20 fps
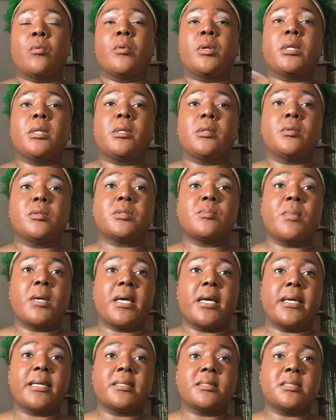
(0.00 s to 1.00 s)
I use
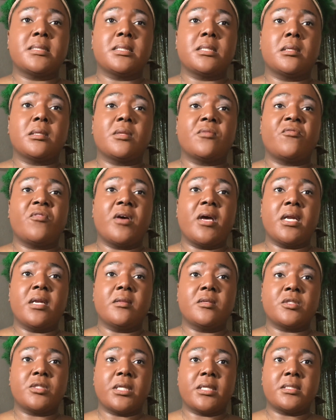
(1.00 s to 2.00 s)
my Conceal and Define in
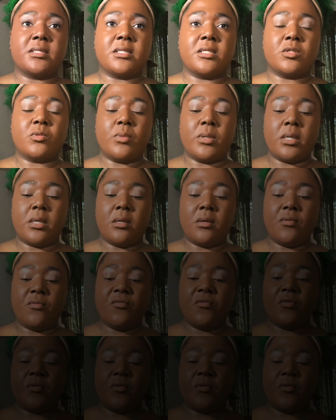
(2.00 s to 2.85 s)
the shade C12.